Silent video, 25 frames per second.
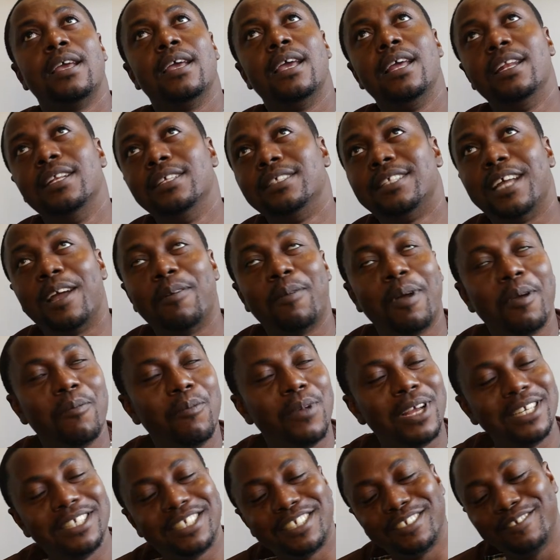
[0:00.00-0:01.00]
Anytime I
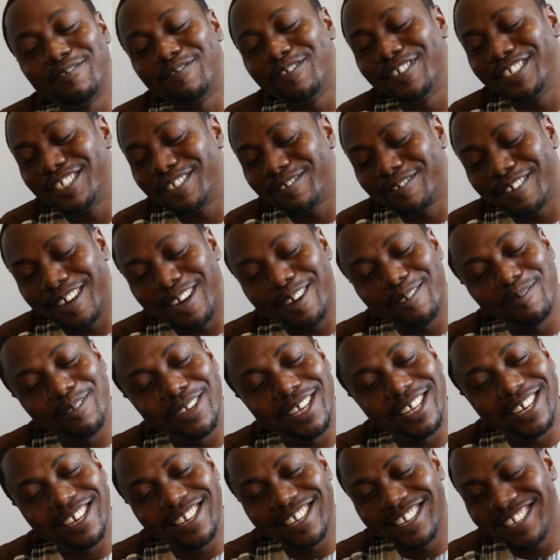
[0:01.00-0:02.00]
mention fish
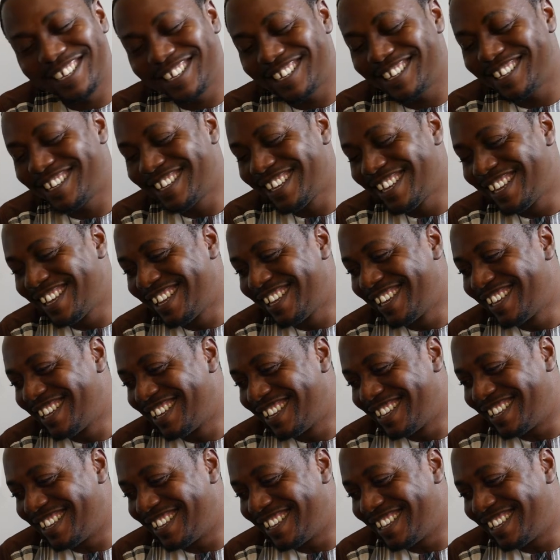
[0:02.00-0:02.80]
farming, I